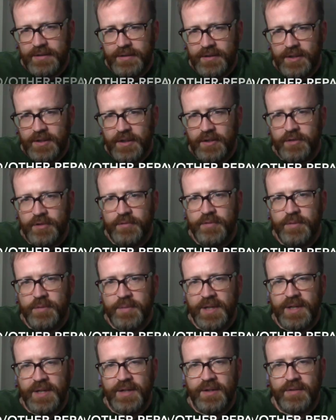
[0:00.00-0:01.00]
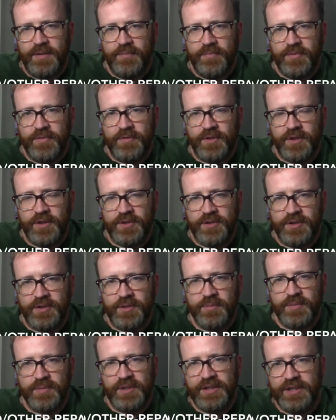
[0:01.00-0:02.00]
Other repair. Roger
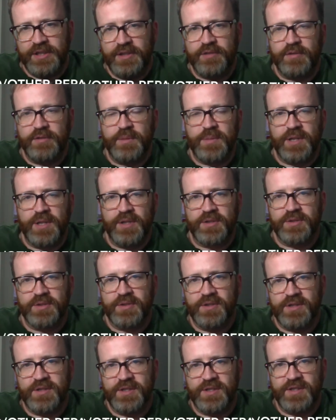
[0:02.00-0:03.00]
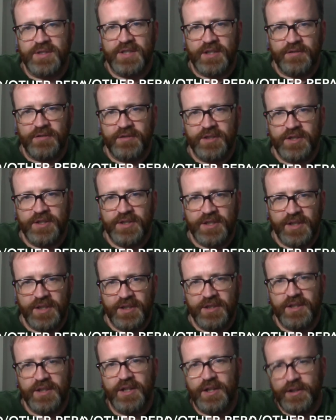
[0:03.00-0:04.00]
completed the repair, so this is
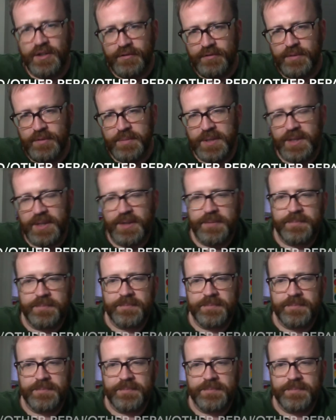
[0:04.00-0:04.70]
self-initiated other repair.